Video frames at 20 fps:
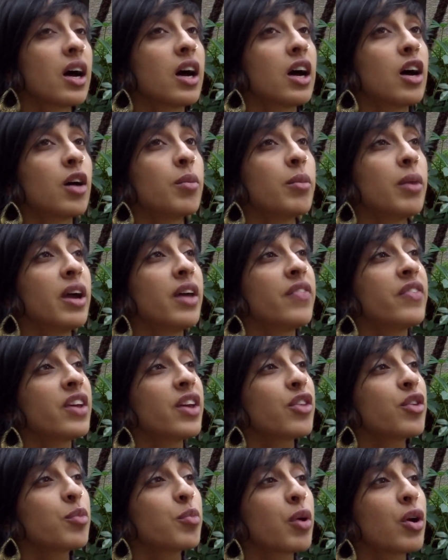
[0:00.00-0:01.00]
And
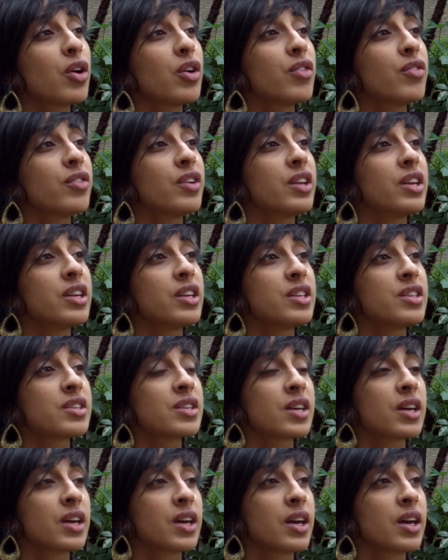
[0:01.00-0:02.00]
the other part of it
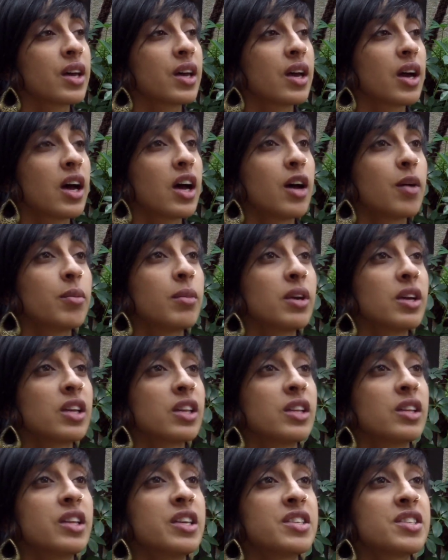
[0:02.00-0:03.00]
is
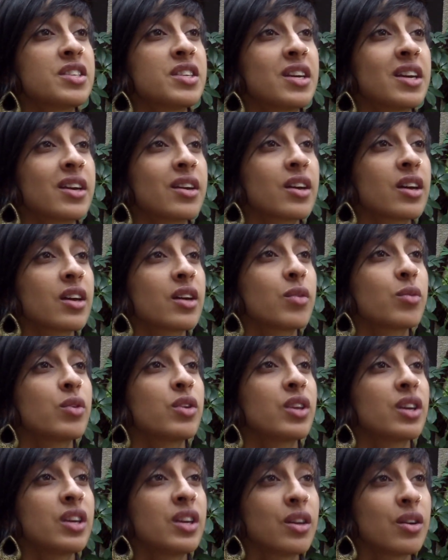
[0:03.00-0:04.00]
listening,
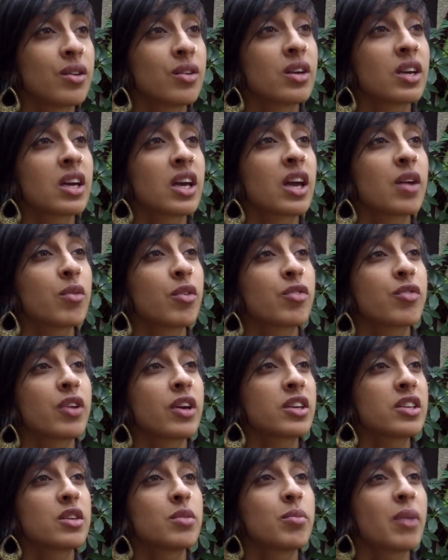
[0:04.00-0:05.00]
really hearing and
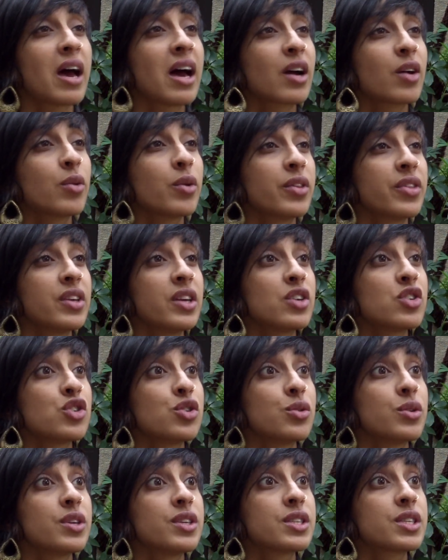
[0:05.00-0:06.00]
reflecting back what the
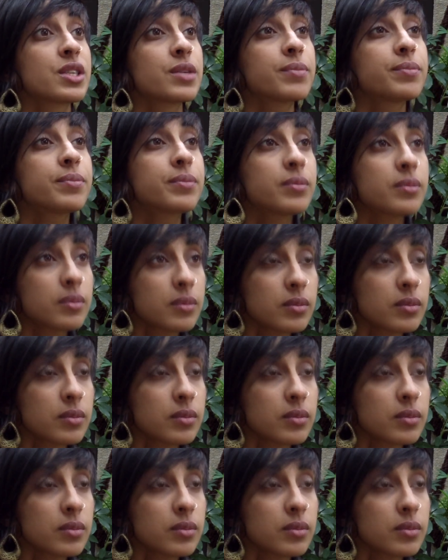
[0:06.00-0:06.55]
issue is.